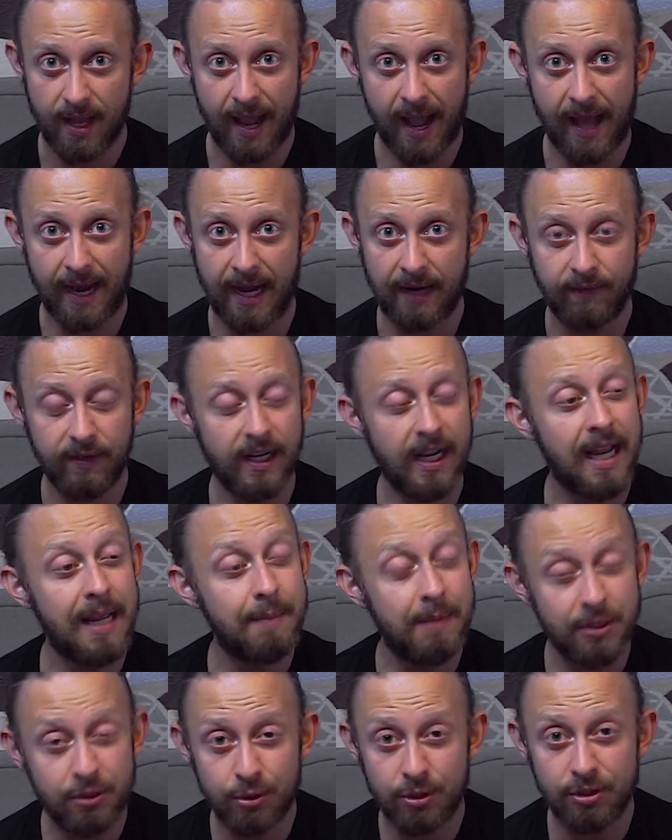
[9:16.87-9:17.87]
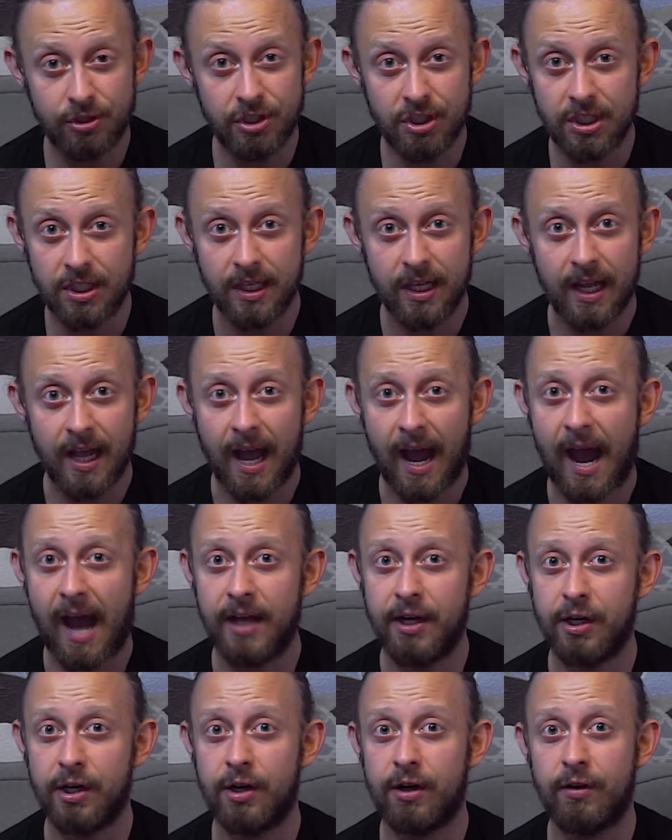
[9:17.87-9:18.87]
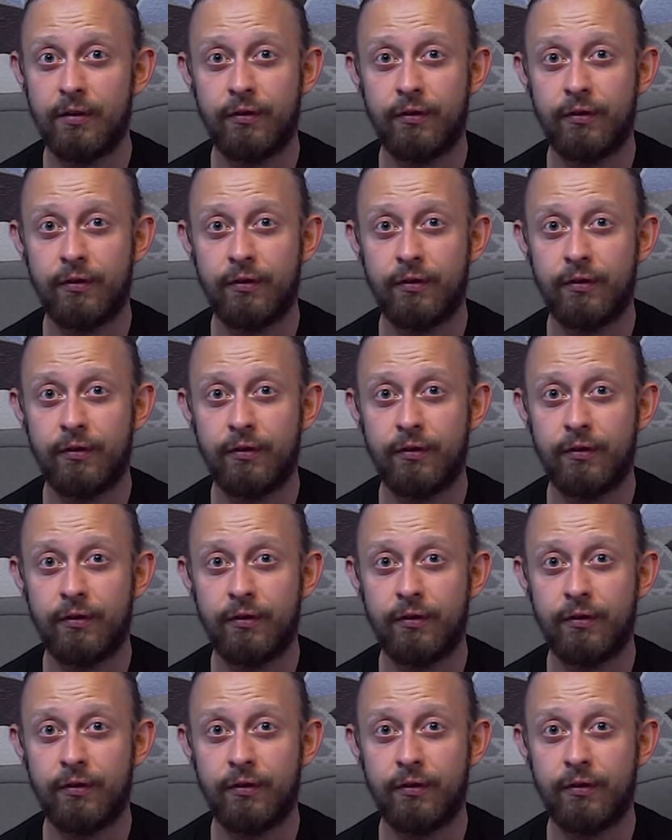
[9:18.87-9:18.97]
And every image you see on your